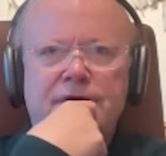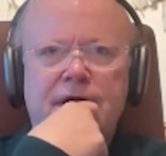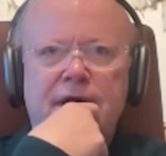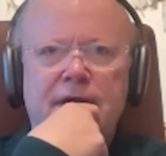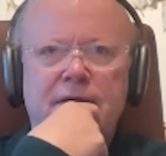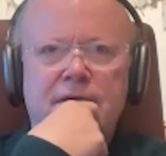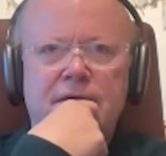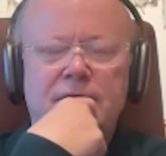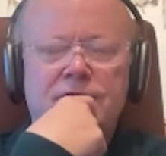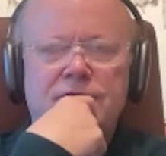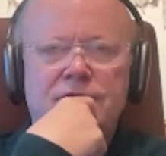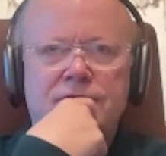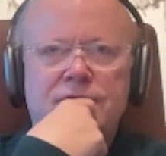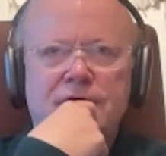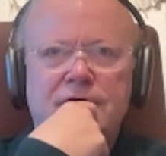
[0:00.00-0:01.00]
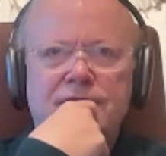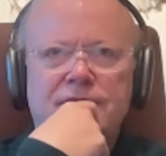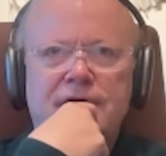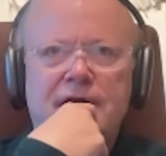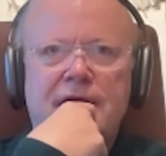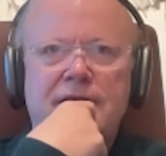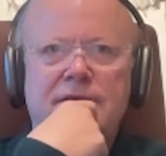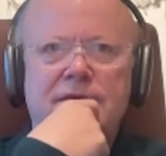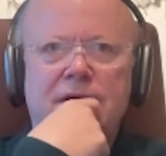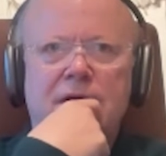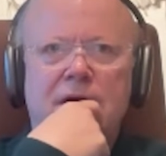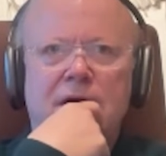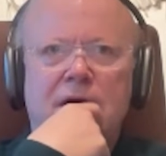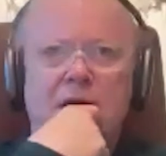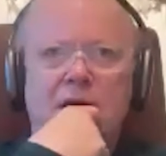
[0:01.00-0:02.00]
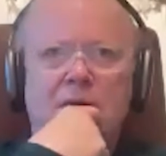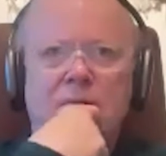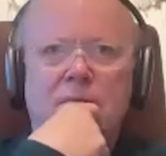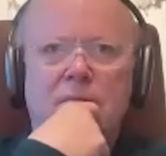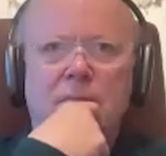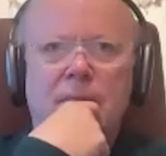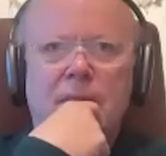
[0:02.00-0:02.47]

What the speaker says: that? And